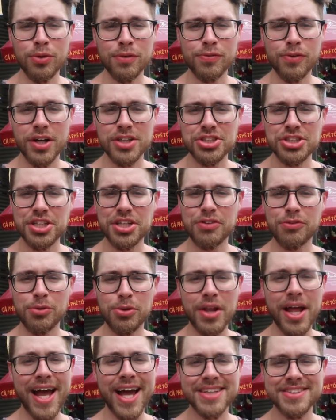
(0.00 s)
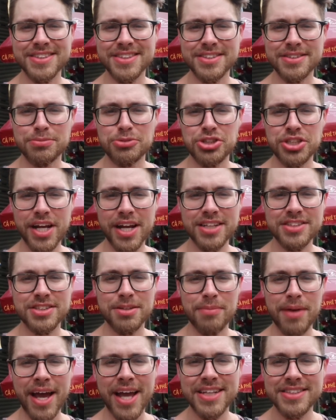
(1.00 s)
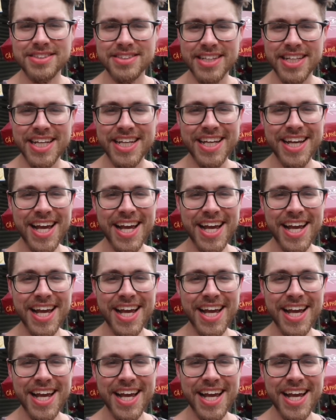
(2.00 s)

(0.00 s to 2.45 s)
refreshing, relax, get some shade, some AC,